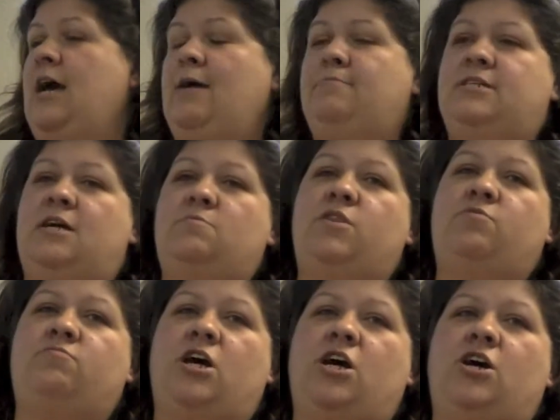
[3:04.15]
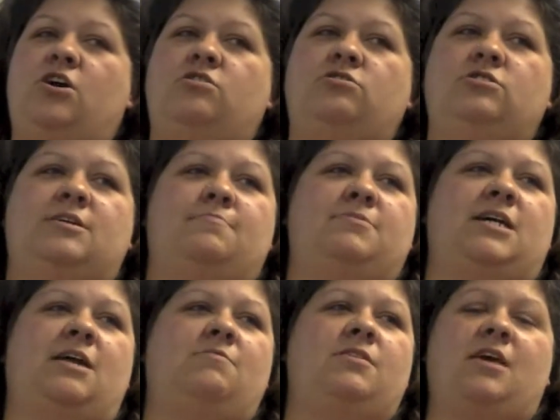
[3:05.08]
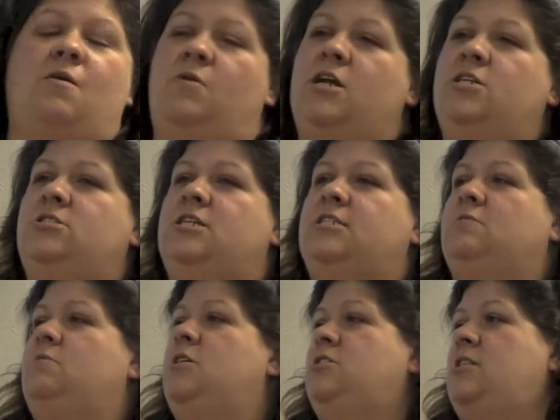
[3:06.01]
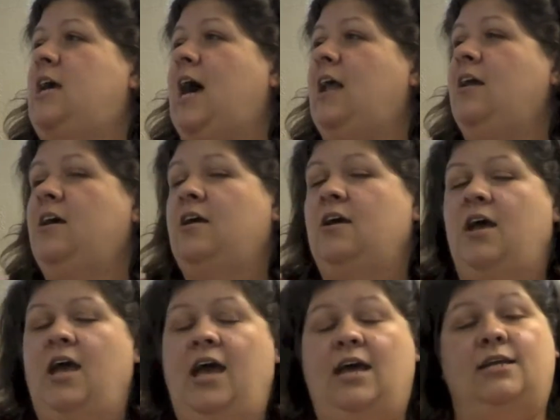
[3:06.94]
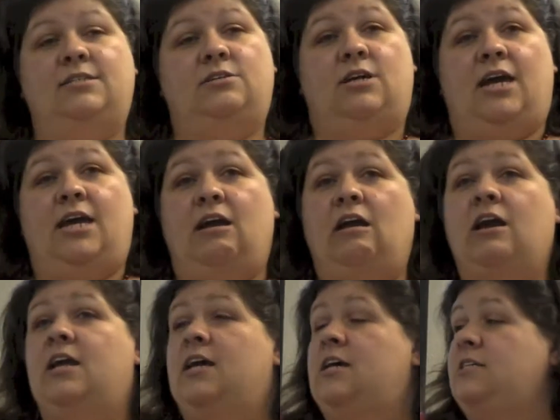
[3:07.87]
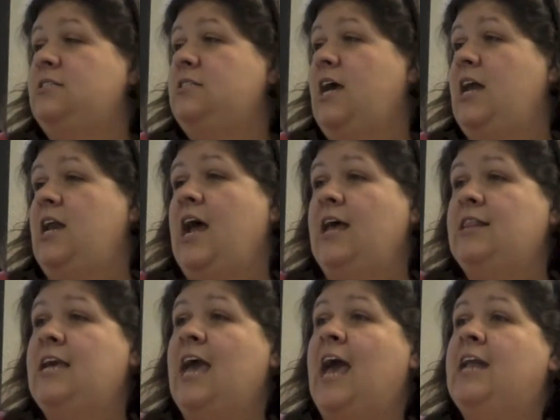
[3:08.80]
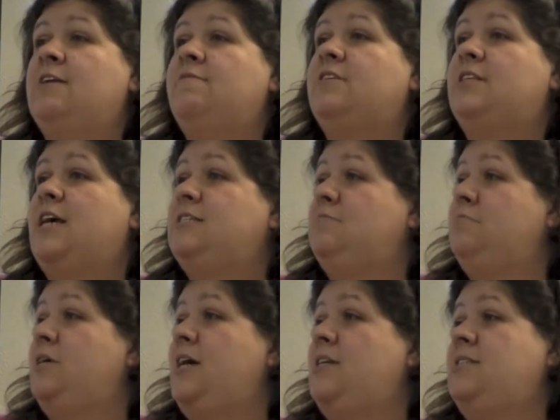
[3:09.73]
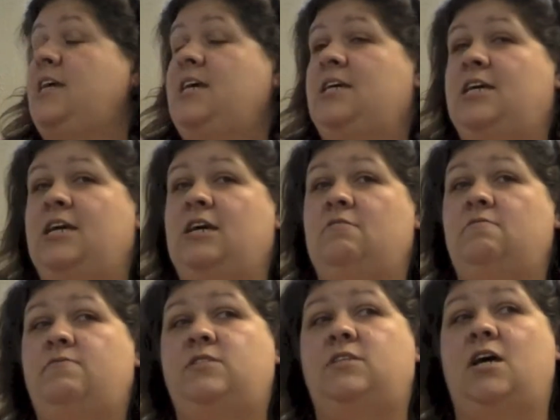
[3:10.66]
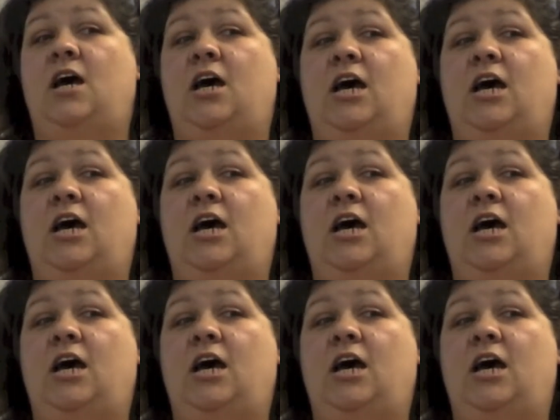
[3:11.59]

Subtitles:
I'm done with roads. I want to do this, I want to do that. And I said, okay, here it is. And at the end of the lesson plans, it gives